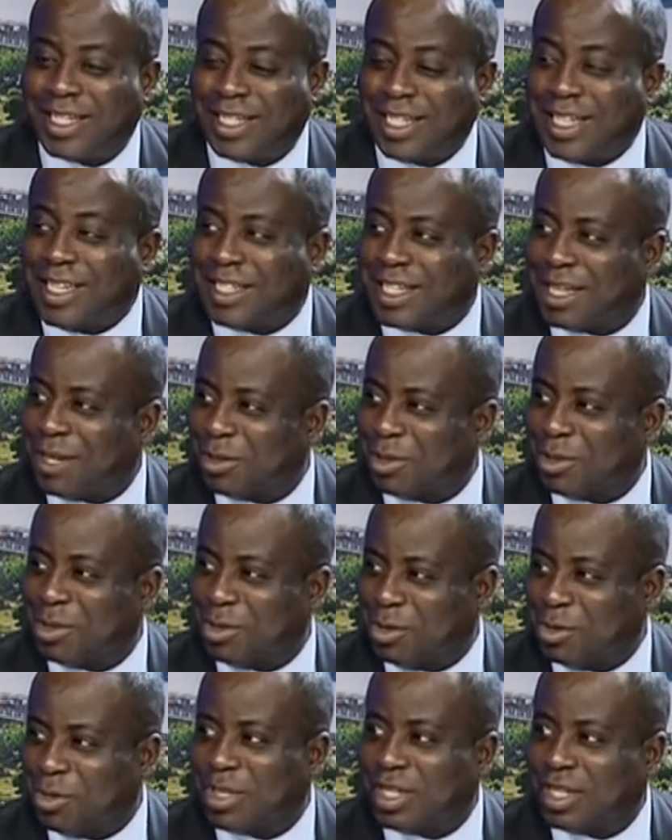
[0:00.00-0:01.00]
detailed
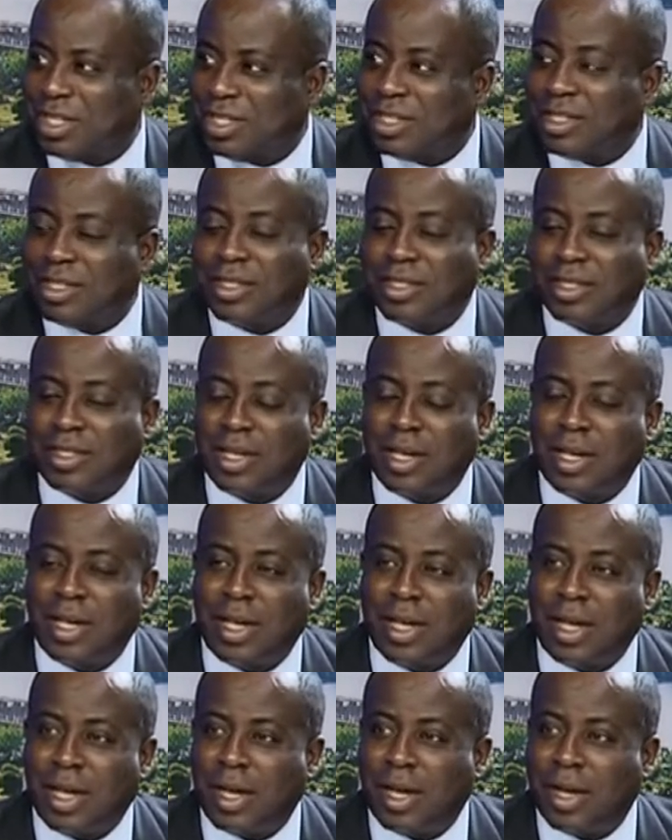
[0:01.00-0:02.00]
due diligence.
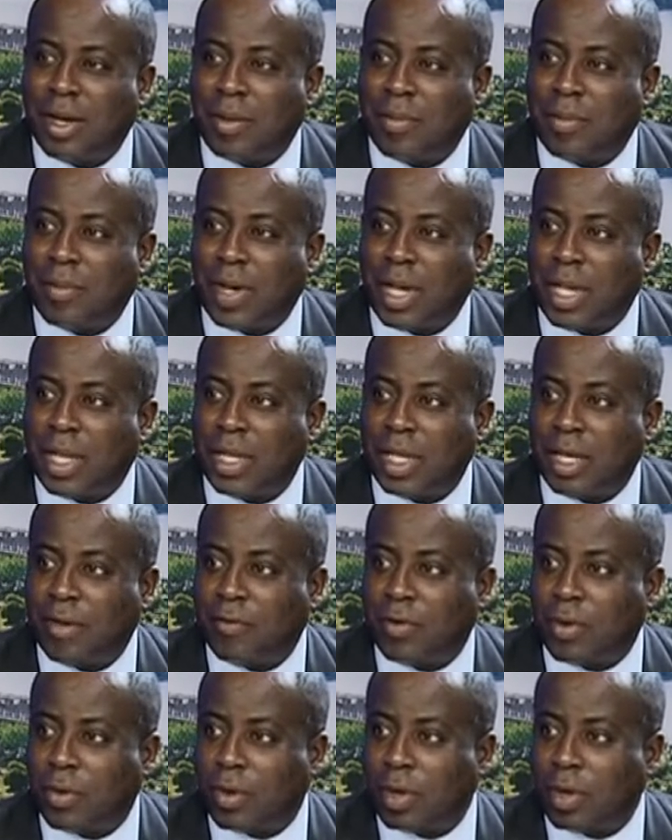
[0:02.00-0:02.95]
Um, and they've,